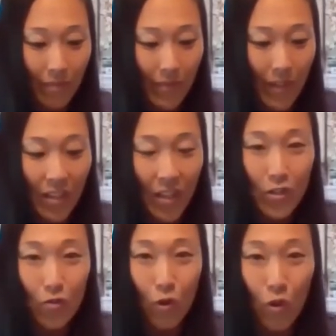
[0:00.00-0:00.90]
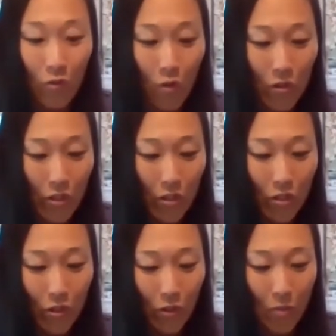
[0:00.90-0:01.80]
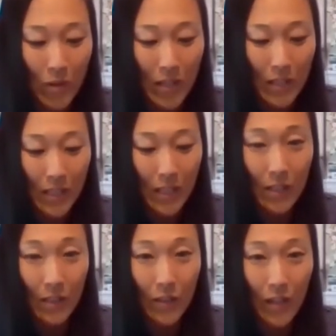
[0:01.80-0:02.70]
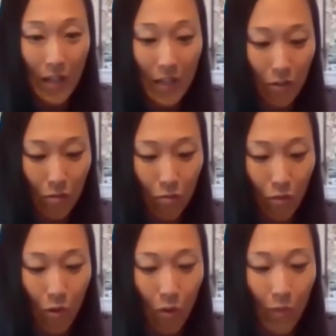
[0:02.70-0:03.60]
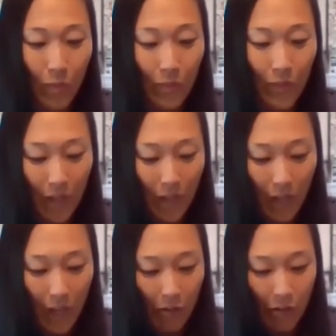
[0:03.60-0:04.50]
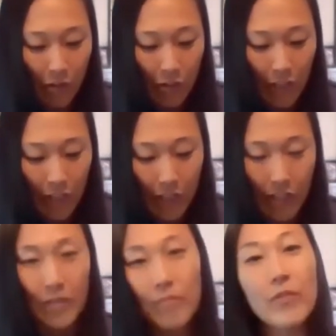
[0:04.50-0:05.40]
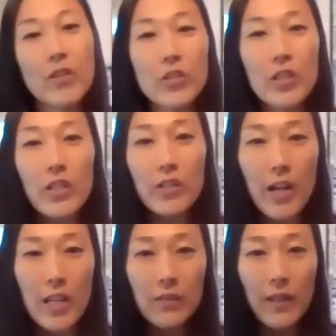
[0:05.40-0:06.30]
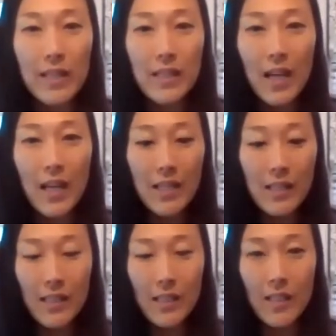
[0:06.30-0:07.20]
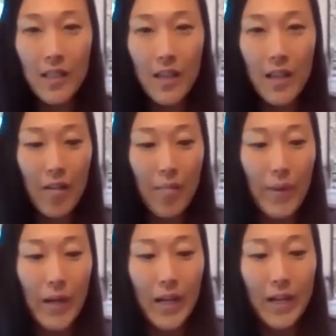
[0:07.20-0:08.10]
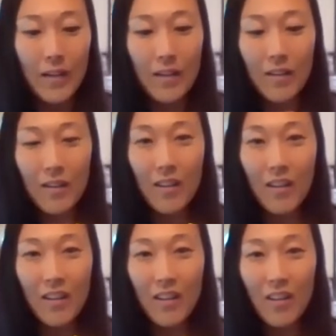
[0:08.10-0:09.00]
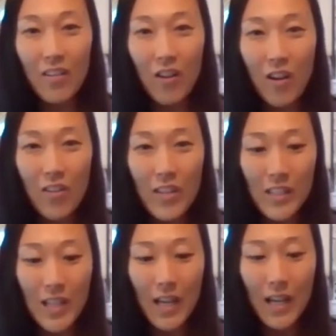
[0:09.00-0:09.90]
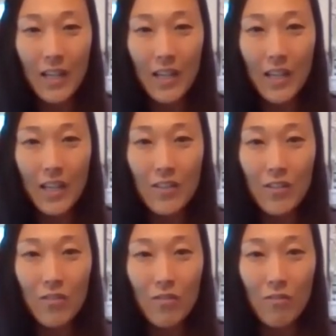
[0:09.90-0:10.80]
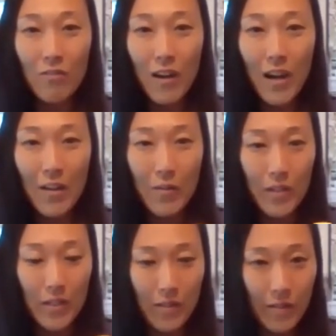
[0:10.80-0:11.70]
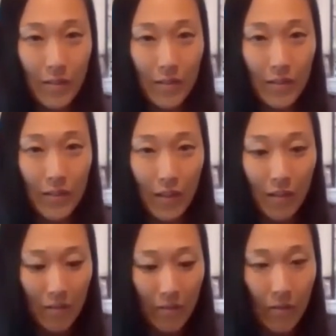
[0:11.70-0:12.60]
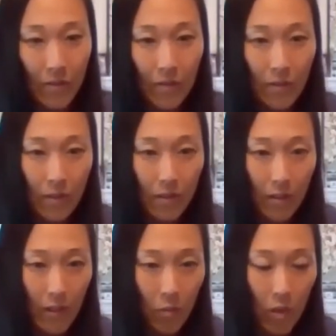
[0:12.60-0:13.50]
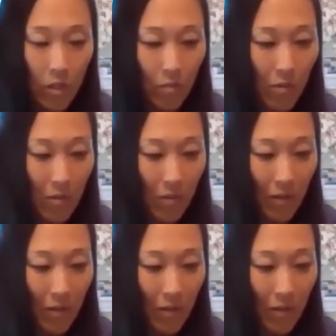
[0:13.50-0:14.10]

It does roll. It rolls in a circle, but it still does roll. Here's our cylinder. Our cylinder has flat sides, but on this side, it's round. So let's watch it move.